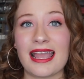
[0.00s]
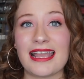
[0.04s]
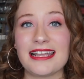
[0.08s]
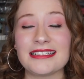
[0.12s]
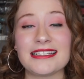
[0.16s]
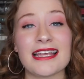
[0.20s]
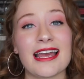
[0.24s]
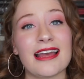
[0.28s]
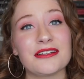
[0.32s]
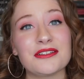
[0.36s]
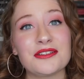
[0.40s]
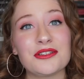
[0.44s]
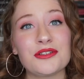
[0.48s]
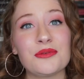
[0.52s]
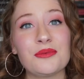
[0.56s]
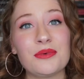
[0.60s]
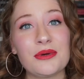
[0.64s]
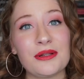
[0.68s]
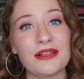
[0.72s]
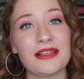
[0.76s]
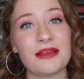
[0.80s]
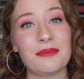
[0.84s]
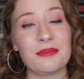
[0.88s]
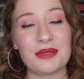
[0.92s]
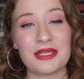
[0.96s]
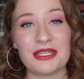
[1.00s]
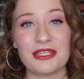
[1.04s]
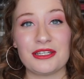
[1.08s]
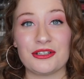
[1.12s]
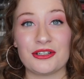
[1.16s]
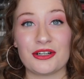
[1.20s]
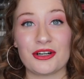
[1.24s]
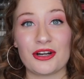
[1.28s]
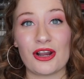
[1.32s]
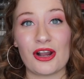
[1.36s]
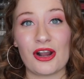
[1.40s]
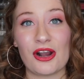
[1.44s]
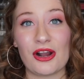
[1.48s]
a tattoo will
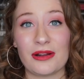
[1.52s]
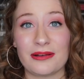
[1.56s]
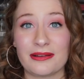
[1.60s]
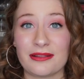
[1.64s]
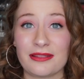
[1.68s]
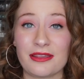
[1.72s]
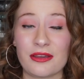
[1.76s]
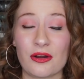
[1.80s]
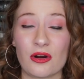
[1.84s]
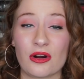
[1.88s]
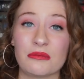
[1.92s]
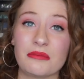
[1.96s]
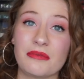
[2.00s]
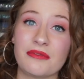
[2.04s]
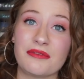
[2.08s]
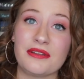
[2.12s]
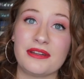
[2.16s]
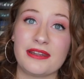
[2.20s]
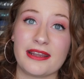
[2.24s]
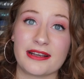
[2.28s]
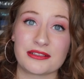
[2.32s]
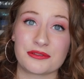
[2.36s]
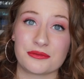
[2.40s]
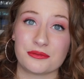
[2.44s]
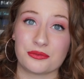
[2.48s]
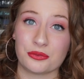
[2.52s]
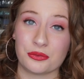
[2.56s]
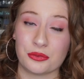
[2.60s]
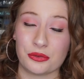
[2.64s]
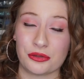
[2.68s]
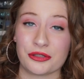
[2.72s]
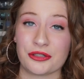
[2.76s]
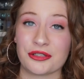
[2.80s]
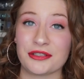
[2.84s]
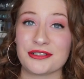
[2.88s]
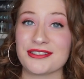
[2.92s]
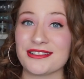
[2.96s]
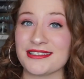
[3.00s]
appear on the arm of the next
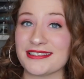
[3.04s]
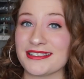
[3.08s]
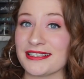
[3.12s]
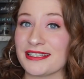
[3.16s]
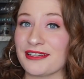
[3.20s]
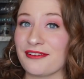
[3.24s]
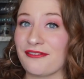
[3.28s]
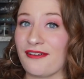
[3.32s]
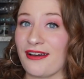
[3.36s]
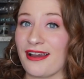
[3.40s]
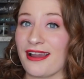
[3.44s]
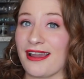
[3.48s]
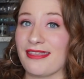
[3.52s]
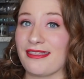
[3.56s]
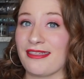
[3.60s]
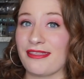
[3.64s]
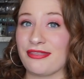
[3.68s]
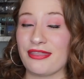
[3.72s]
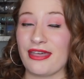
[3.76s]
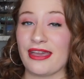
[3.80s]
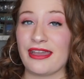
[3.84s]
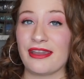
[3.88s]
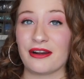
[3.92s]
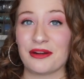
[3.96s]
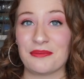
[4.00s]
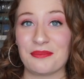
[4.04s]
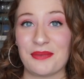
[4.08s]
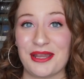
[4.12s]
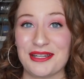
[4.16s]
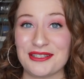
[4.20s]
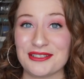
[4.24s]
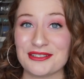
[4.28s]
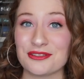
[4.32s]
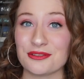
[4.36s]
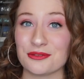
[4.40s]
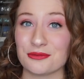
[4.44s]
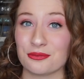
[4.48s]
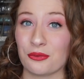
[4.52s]
ruler to signify that they are
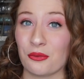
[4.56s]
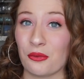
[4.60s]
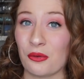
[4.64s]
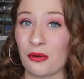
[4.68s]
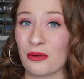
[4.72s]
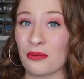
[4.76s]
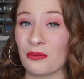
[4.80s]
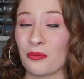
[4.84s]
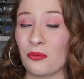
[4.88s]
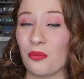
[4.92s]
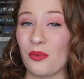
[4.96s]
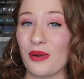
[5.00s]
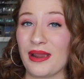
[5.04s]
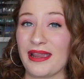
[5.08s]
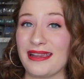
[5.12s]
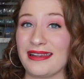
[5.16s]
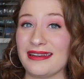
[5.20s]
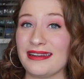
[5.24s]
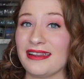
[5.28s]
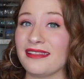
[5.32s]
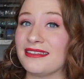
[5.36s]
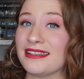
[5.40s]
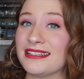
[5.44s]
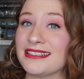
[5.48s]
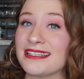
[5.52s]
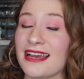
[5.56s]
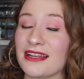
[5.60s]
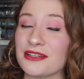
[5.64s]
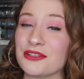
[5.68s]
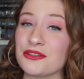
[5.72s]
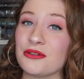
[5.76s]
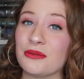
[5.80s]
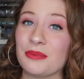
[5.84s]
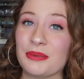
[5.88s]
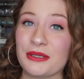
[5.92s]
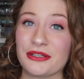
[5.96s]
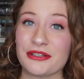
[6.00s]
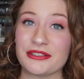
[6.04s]
meant to rule. When the
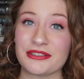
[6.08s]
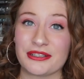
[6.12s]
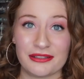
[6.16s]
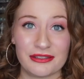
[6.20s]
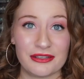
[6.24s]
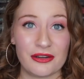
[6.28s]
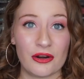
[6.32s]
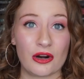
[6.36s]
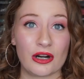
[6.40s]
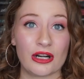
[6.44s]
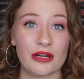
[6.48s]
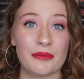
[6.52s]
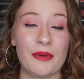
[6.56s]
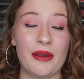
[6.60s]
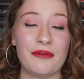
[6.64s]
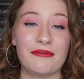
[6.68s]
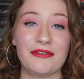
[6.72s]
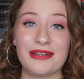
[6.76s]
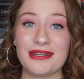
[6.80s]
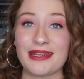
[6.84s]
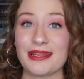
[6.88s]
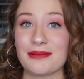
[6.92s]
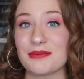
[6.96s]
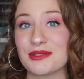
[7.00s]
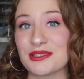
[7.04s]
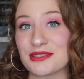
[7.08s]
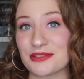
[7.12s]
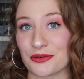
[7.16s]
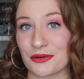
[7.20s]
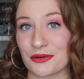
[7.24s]
tattoo appears on the arm of a nameless